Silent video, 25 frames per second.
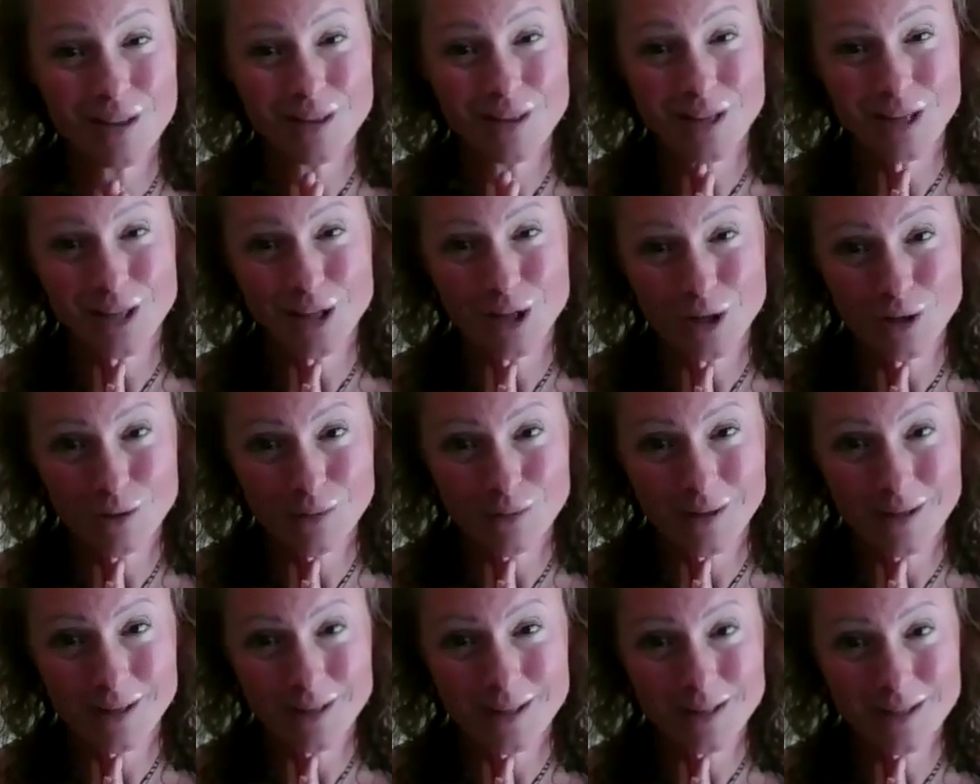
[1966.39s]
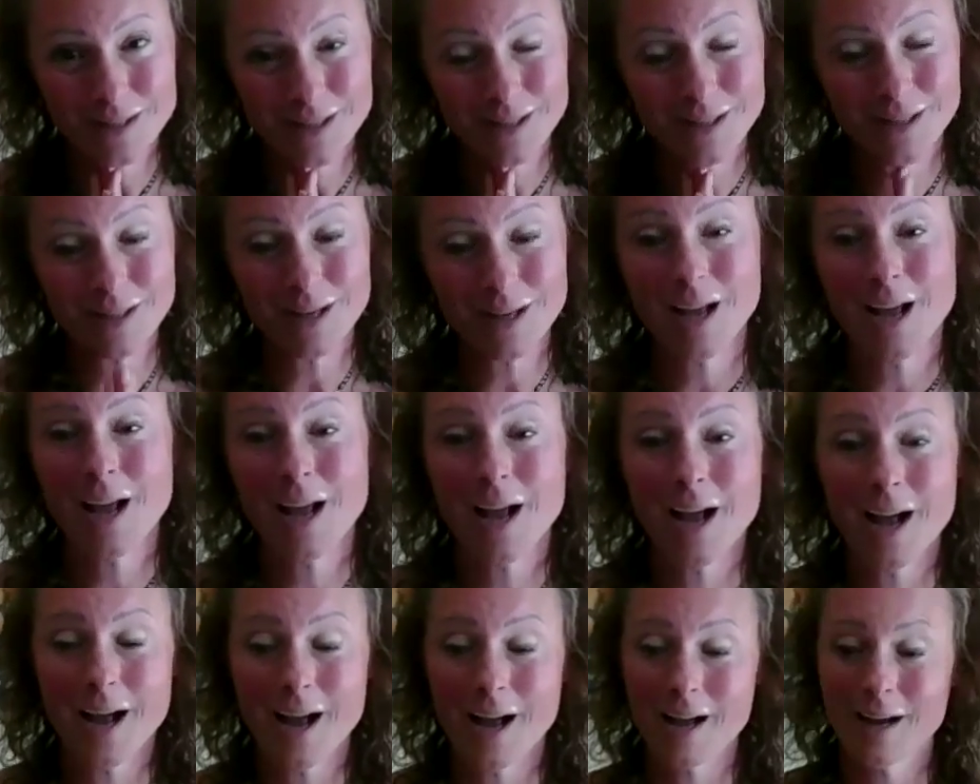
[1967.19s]
Thank you for listening
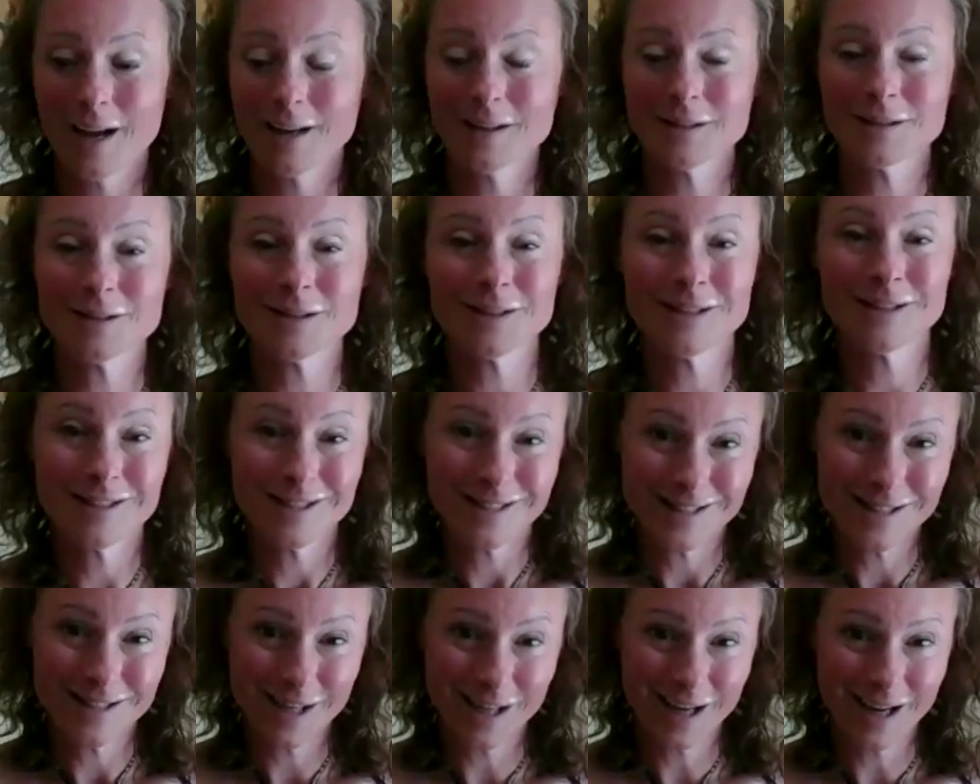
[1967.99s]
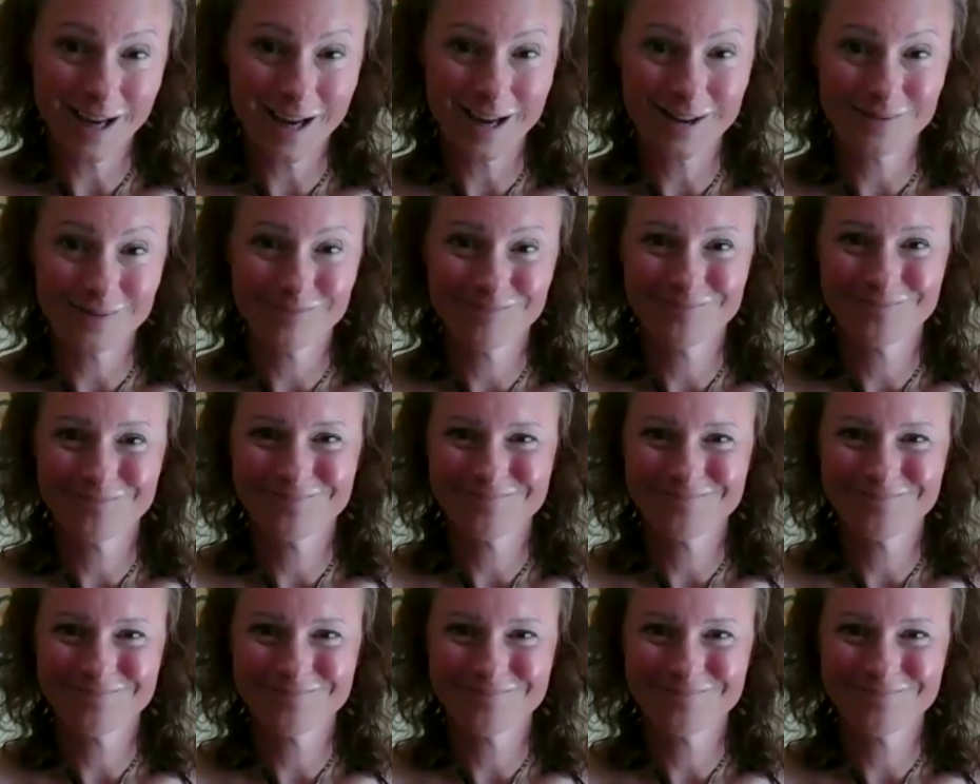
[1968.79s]
and take care.